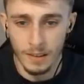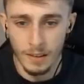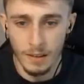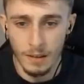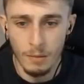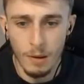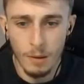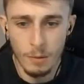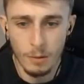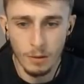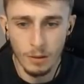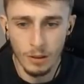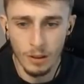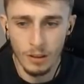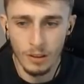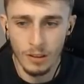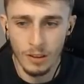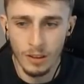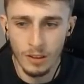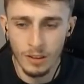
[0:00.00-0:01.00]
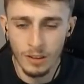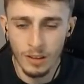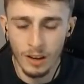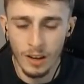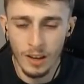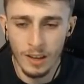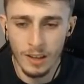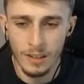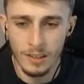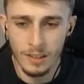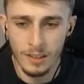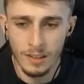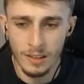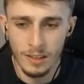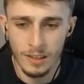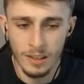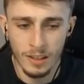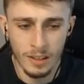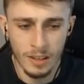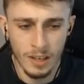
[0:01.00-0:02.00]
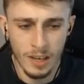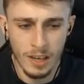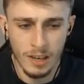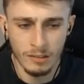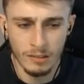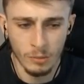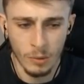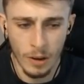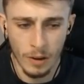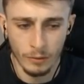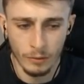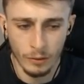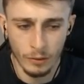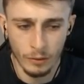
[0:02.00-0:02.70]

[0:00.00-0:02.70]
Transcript: Wait, so the tigers and the cheetah or whatever are